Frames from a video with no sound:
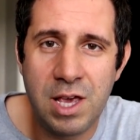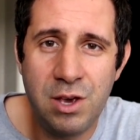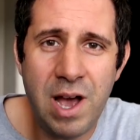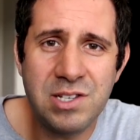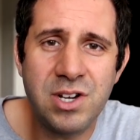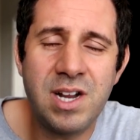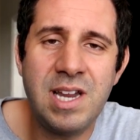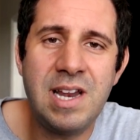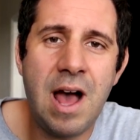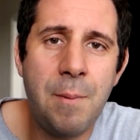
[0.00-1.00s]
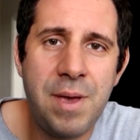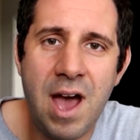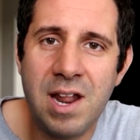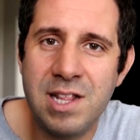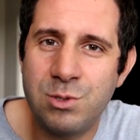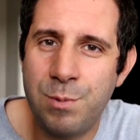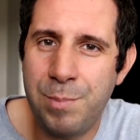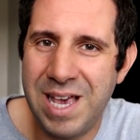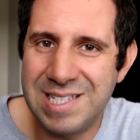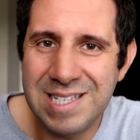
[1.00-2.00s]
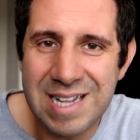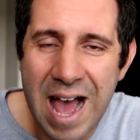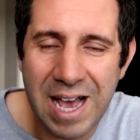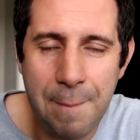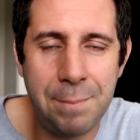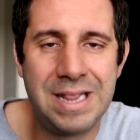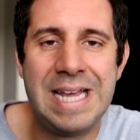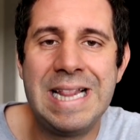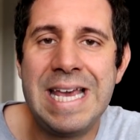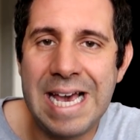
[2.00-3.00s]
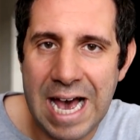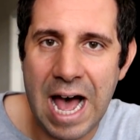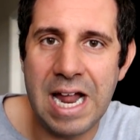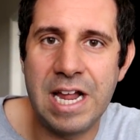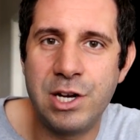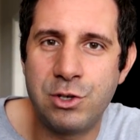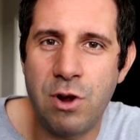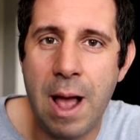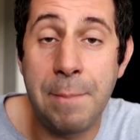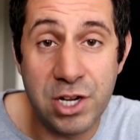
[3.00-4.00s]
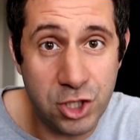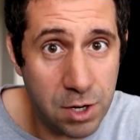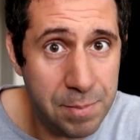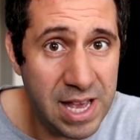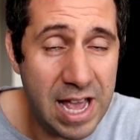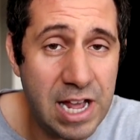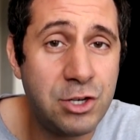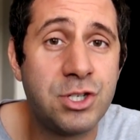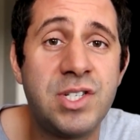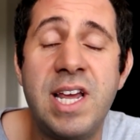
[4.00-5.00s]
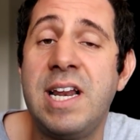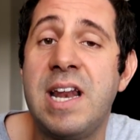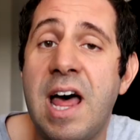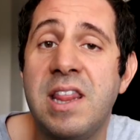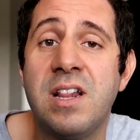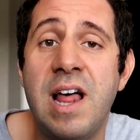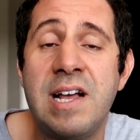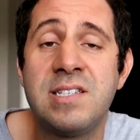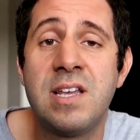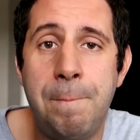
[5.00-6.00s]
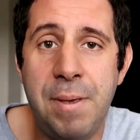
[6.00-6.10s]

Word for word: You guys are going to need to help me out on this one because it's not completely cut and dry, but it should be interesting nonetheless.